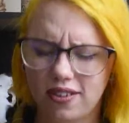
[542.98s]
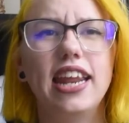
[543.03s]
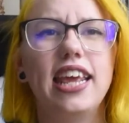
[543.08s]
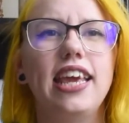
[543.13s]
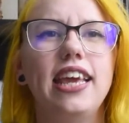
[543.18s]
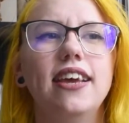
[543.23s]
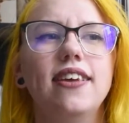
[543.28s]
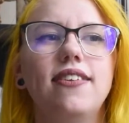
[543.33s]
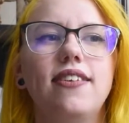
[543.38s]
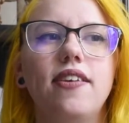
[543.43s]
And
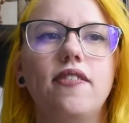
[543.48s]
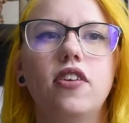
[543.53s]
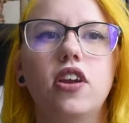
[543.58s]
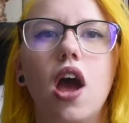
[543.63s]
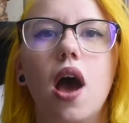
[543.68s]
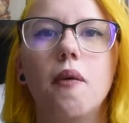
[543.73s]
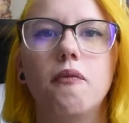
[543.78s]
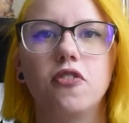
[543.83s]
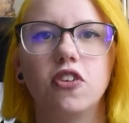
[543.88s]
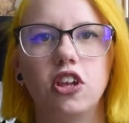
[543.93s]
he is even
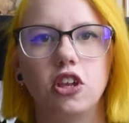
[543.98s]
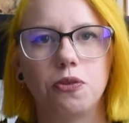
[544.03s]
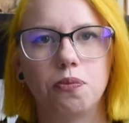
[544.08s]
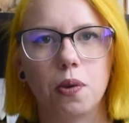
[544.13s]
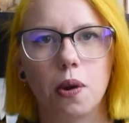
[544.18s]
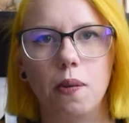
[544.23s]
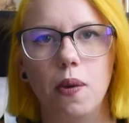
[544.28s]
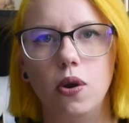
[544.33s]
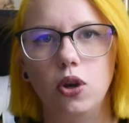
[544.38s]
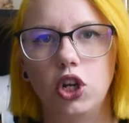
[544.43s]
up for this
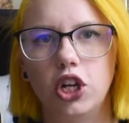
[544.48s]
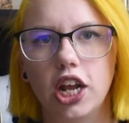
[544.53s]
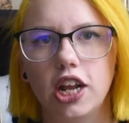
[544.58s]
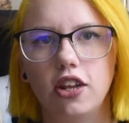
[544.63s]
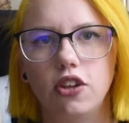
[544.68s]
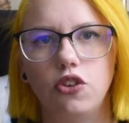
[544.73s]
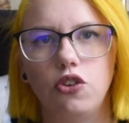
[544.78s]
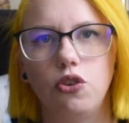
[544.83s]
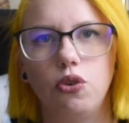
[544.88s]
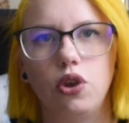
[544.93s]

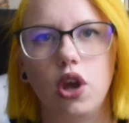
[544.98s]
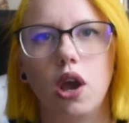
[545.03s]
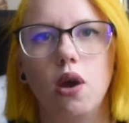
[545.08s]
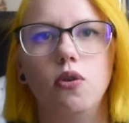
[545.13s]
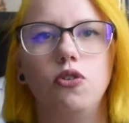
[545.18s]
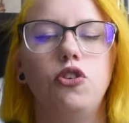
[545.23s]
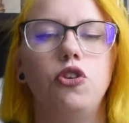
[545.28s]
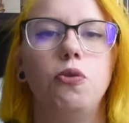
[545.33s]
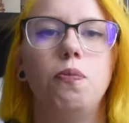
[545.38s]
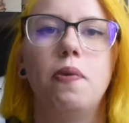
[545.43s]
promotion to
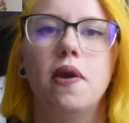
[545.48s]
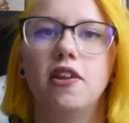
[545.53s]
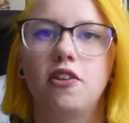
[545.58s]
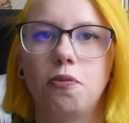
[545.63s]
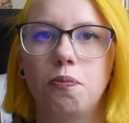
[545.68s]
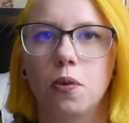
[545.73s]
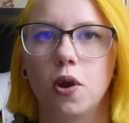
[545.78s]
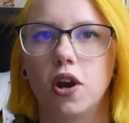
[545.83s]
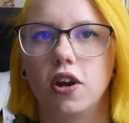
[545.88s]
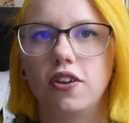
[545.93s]
go to
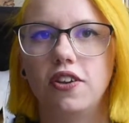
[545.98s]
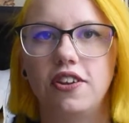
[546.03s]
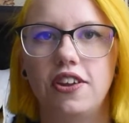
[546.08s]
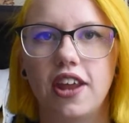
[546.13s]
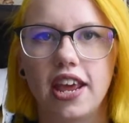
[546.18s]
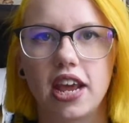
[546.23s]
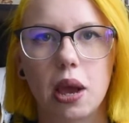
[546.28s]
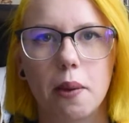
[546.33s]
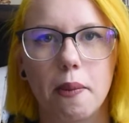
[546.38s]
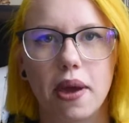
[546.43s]
Pittsburgh to
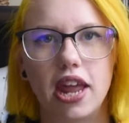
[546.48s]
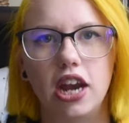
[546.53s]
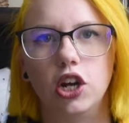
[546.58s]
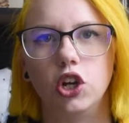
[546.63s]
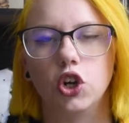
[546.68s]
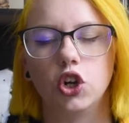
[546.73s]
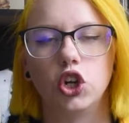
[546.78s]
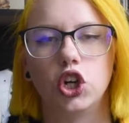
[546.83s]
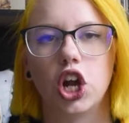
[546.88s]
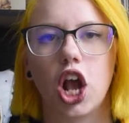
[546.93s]
take a
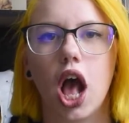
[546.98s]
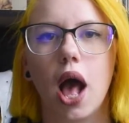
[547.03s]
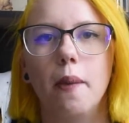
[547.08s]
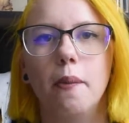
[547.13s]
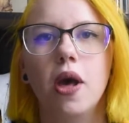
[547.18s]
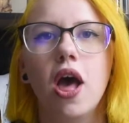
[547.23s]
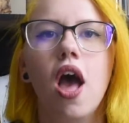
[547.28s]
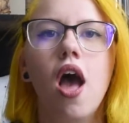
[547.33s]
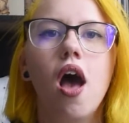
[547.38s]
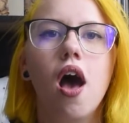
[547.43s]
manager
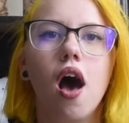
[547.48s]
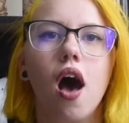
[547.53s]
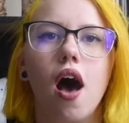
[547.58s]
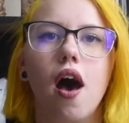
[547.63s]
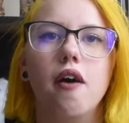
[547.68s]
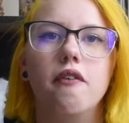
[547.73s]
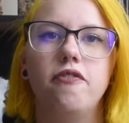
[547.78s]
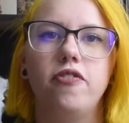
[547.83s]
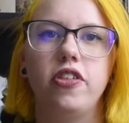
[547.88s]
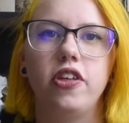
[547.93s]
job
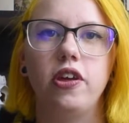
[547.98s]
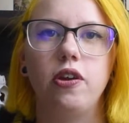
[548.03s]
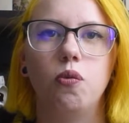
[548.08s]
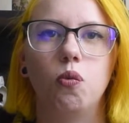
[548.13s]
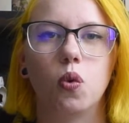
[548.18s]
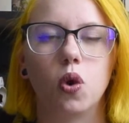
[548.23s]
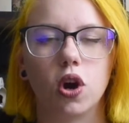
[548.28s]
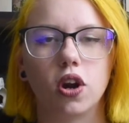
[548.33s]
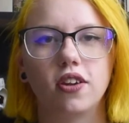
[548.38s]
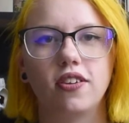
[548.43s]
of the
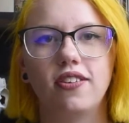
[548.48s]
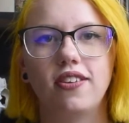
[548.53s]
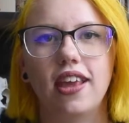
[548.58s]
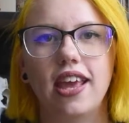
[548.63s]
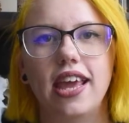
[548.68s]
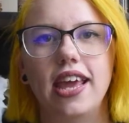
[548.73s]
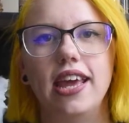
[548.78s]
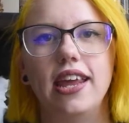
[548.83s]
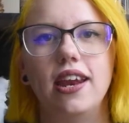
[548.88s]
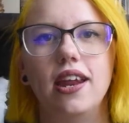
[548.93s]
works
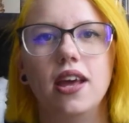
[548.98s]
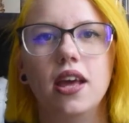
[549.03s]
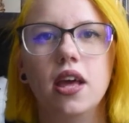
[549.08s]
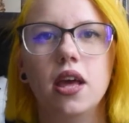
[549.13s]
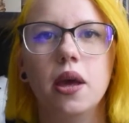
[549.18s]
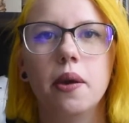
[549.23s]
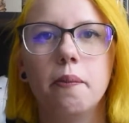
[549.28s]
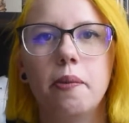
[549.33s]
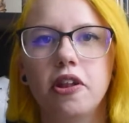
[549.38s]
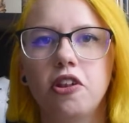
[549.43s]
in
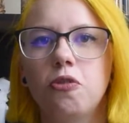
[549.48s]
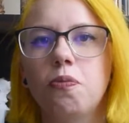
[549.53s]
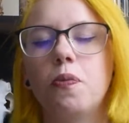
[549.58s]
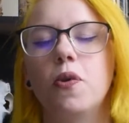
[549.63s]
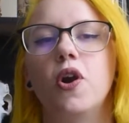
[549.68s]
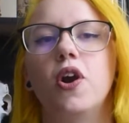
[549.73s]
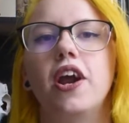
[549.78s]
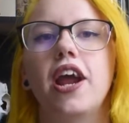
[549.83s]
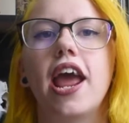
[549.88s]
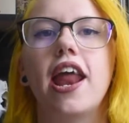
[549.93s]

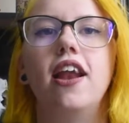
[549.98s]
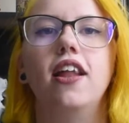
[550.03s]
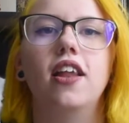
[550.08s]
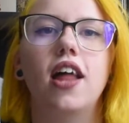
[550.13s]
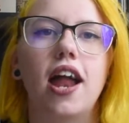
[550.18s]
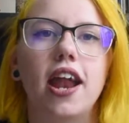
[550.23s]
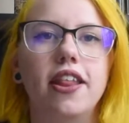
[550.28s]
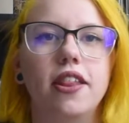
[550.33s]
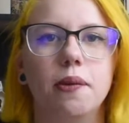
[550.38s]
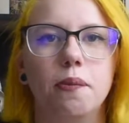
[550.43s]
Pittsburgh, and a
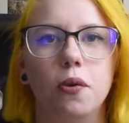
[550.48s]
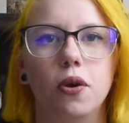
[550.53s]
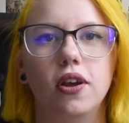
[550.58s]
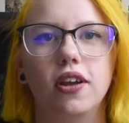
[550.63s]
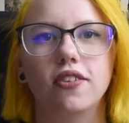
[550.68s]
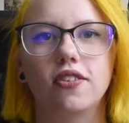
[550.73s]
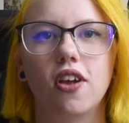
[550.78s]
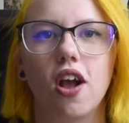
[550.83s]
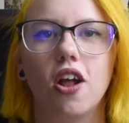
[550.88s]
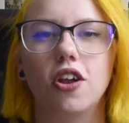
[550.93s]
lot of the
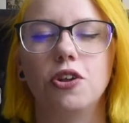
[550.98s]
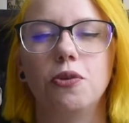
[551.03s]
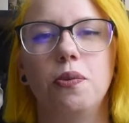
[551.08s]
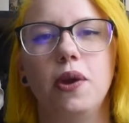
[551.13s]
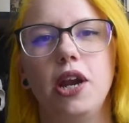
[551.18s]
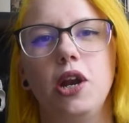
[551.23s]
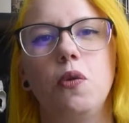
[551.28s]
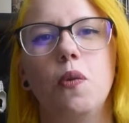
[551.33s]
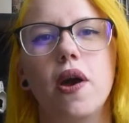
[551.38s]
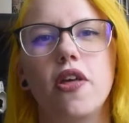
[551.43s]
book is
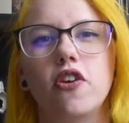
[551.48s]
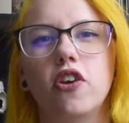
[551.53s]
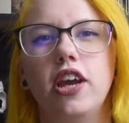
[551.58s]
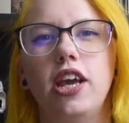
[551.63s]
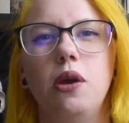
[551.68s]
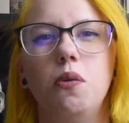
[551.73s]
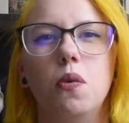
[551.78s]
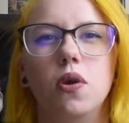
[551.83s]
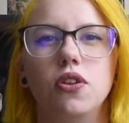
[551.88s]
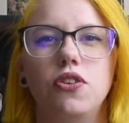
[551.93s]
contemplating whether
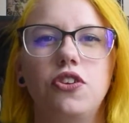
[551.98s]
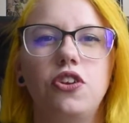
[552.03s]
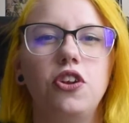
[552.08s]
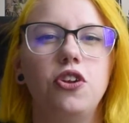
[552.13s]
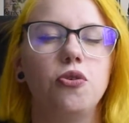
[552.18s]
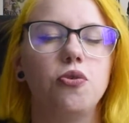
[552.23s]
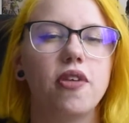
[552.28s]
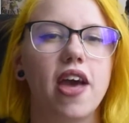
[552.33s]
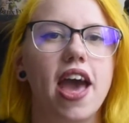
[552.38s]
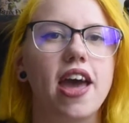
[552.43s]
he wants to
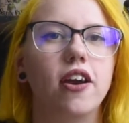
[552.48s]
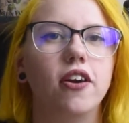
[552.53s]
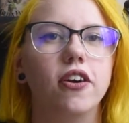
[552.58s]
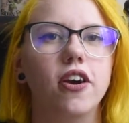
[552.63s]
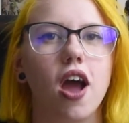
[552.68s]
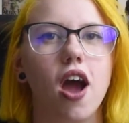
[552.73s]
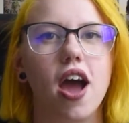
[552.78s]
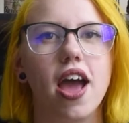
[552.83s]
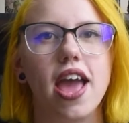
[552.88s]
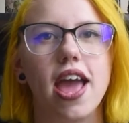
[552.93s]
do that or
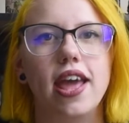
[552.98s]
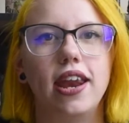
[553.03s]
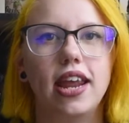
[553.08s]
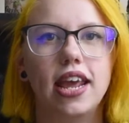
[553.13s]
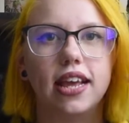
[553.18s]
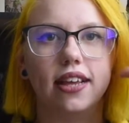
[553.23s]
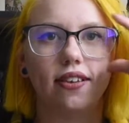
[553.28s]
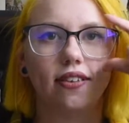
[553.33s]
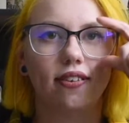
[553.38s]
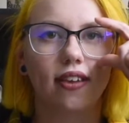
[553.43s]
not. And
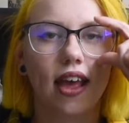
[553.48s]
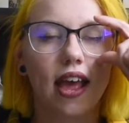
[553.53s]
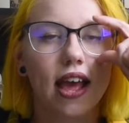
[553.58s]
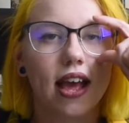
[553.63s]
his